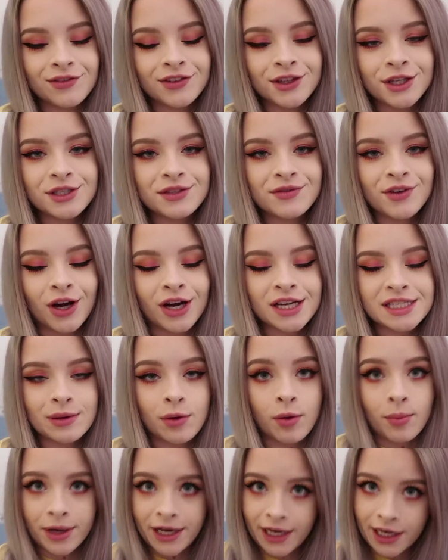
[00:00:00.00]
And for those of you asking
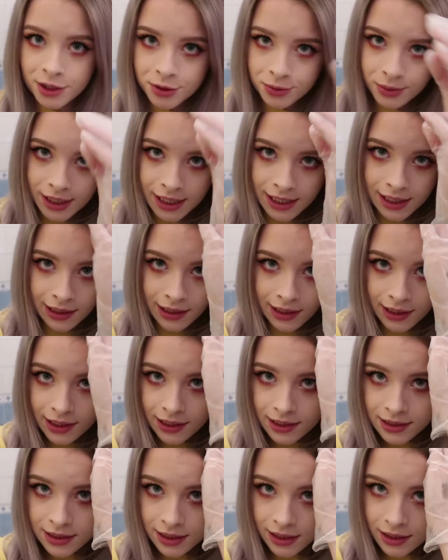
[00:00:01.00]
what my natural hair colour
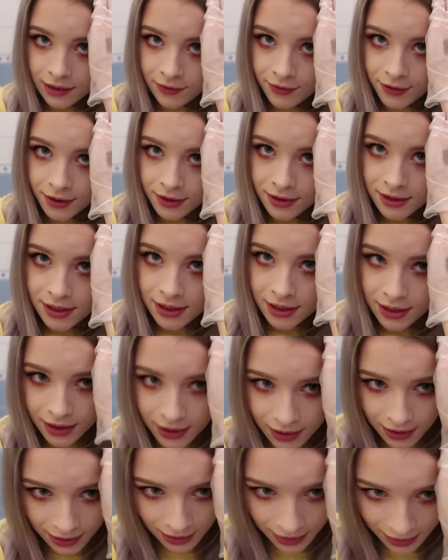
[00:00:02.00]
is, like if you can
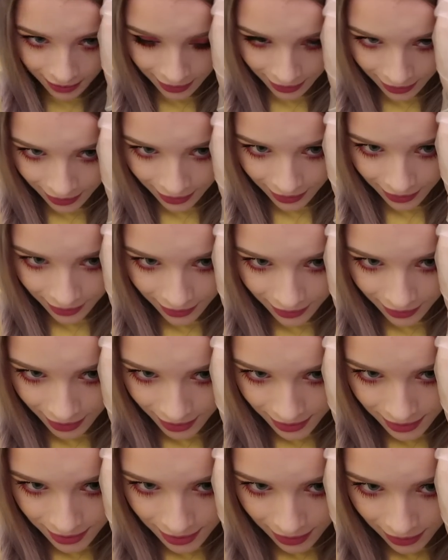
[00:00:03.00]
see
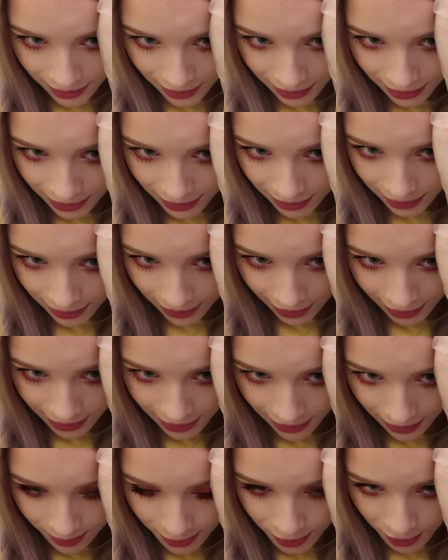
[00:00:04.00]
this colour,
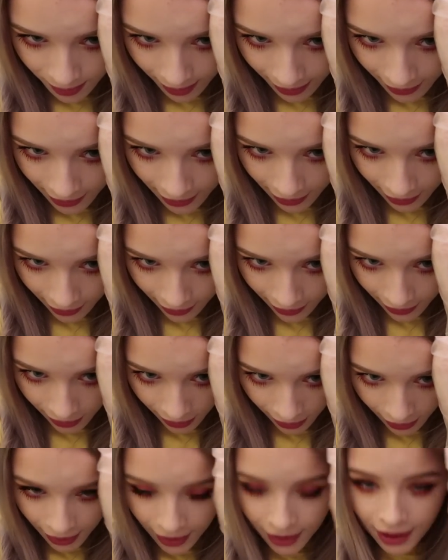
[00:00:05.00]
like up to about
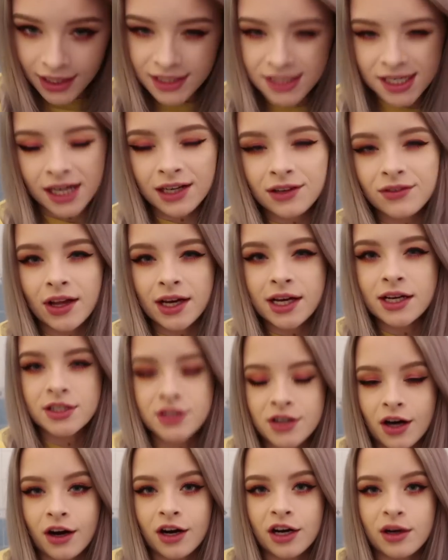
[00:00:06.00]
here, it's kind of like a
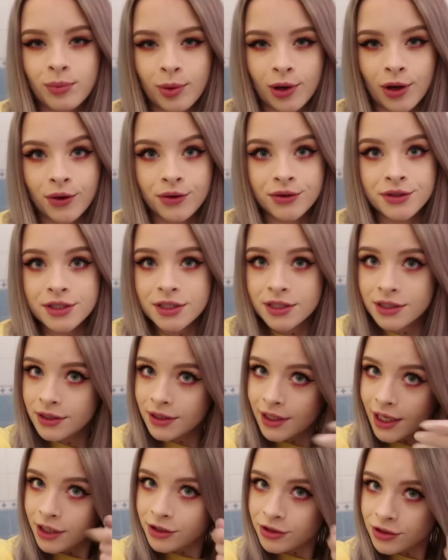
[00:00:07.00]
dark blonde
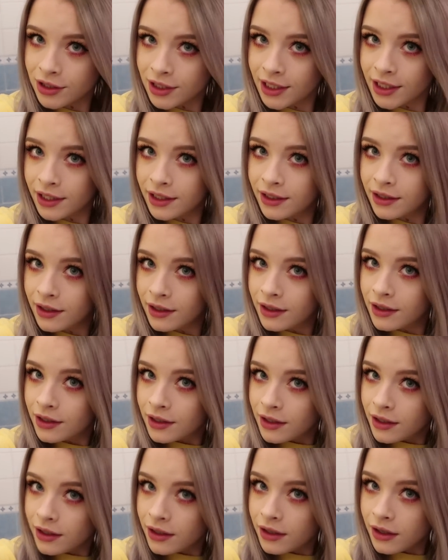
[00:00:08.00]
naturally.
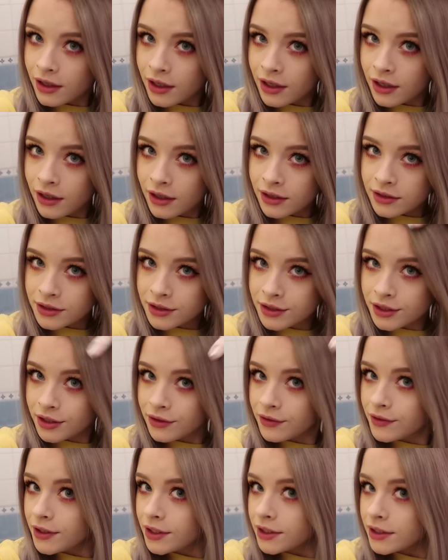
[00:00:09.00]
I don't know
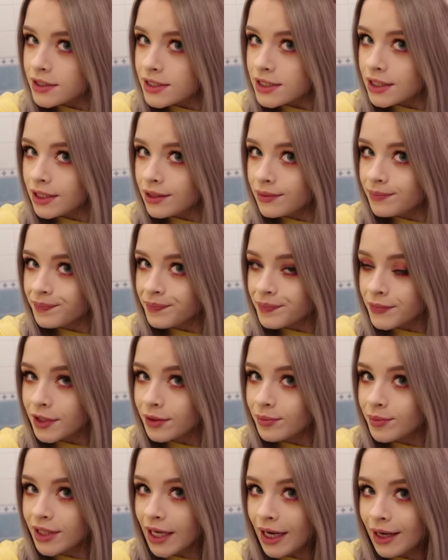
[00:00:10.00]
if you can see,
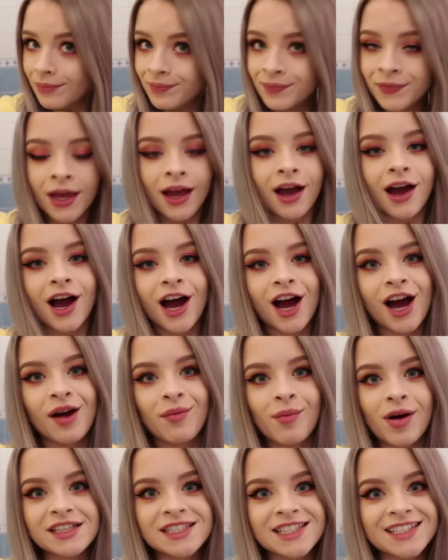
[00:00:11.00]
but yeah,
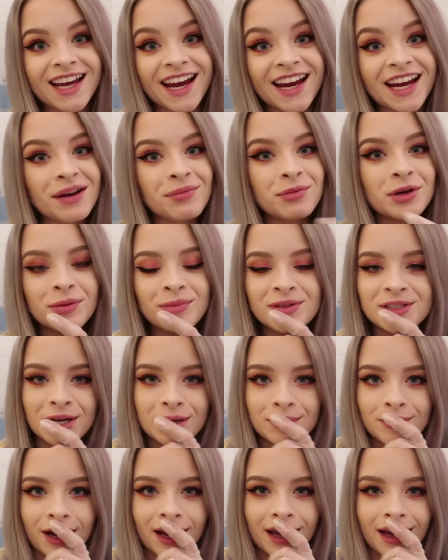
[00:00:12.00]
today I'm going to be
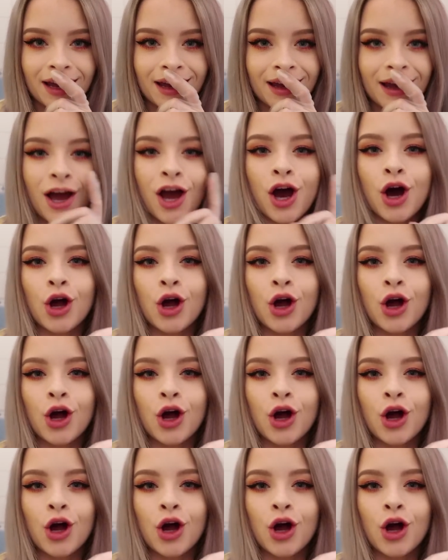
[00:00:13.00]
dyeing my hair,